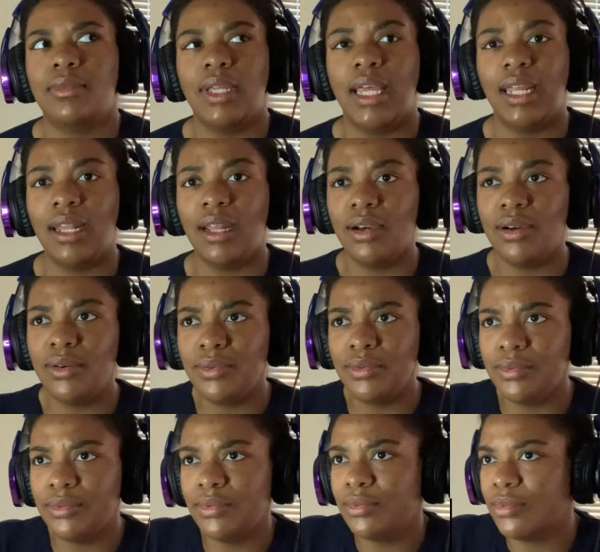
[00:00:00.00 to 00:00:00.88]
Hello?
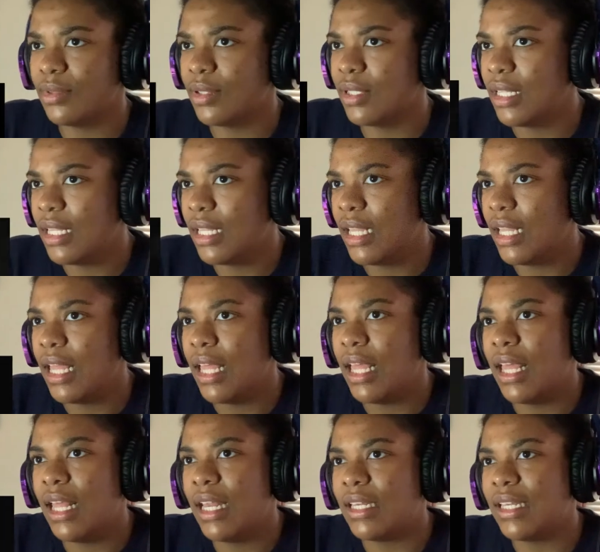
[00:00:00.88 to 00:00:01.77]

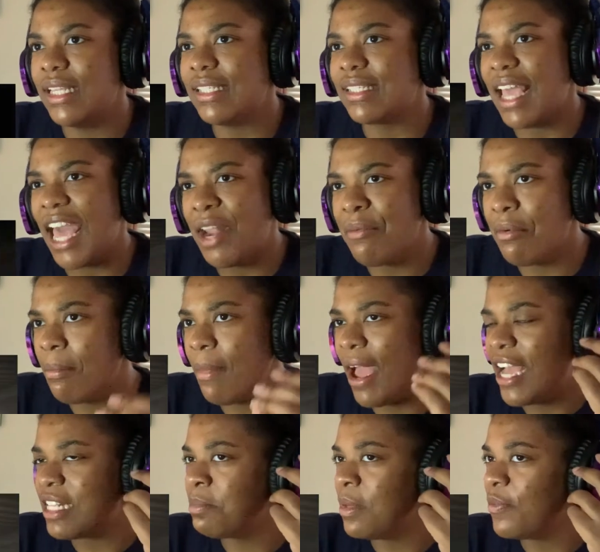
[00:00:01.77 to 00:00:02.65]
This kind of
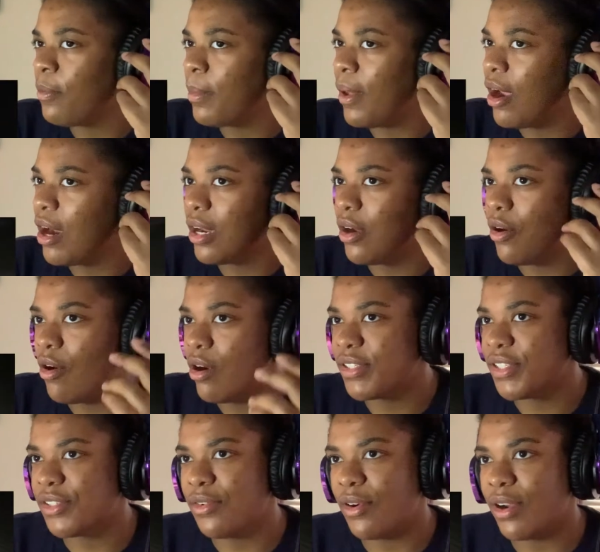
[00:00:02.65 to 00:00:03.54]
reminds me of American
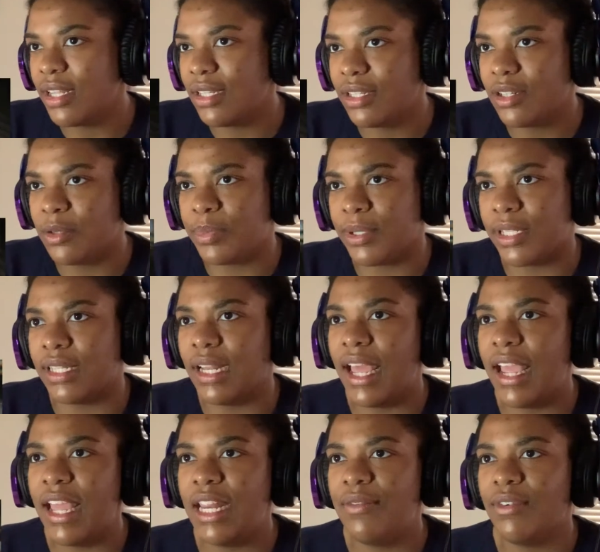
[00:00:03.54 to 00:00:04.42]
Horror Story a little bit.
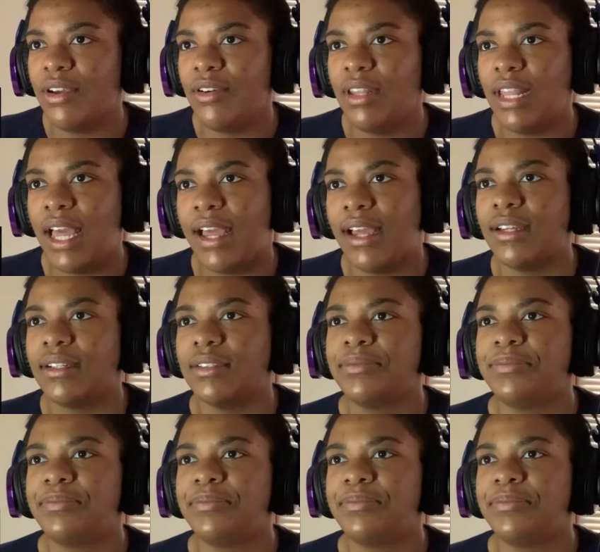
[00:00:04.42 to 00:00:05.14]
I ain't even gonna lie.